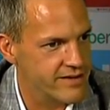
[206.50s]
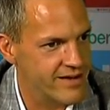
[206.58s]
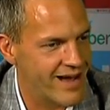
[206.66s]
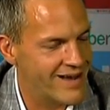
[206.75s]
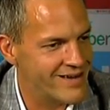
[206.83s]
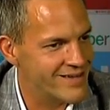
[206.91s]

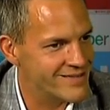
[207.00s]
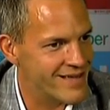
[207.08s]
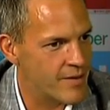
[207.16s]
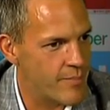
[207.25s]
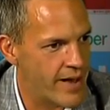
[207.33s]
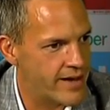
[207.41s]
idea is
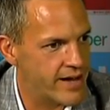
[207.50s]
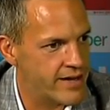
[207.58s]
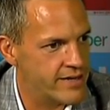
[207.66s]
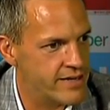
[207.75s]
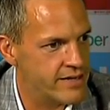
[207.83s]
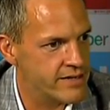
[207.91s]
not a bad
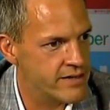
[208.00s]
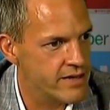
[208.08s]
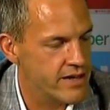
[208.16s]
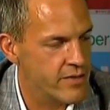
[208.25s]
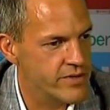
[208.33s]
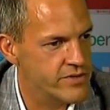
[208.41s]
idea, and,
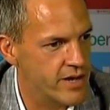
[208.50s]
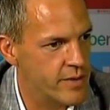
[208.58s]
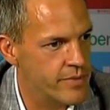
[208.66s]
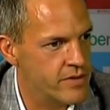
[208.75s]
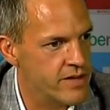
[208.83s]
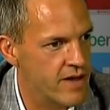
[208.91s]
we try to
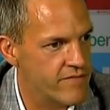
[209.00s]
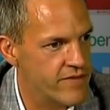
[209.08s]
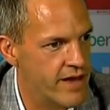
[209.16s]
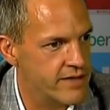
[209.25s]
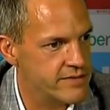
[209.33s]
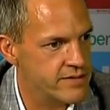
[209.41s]
build off
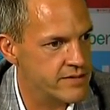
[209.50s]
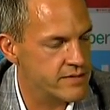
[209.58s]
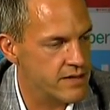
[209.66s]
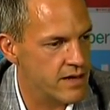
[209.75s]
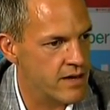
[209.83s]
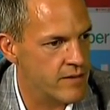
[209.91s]
that. And
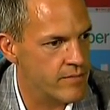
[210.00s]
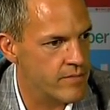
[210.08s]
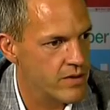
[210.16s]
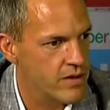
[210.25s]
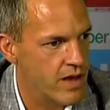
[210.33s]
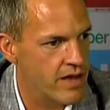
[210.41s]
um,
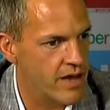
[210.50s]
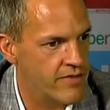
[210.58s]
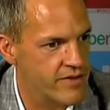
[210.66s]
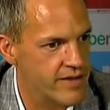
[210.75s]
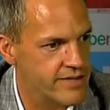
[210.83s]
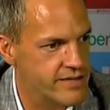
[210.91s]
I, I,
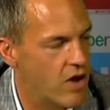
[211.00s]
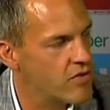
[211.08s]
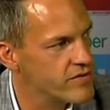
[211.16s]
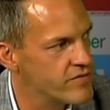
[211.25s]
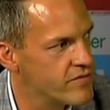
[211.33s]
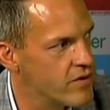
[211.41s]
think that's
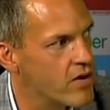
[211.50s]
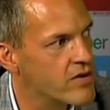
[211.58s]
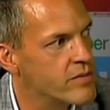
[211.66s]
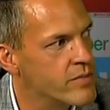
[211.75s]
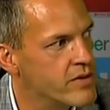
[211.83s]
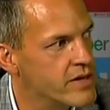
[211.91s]
healthy for our
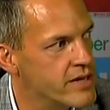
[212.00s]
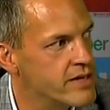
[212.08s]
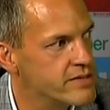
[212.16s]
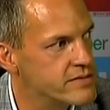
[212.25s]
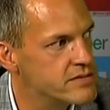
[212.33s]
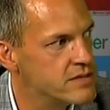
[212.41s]
community. Oh, is, I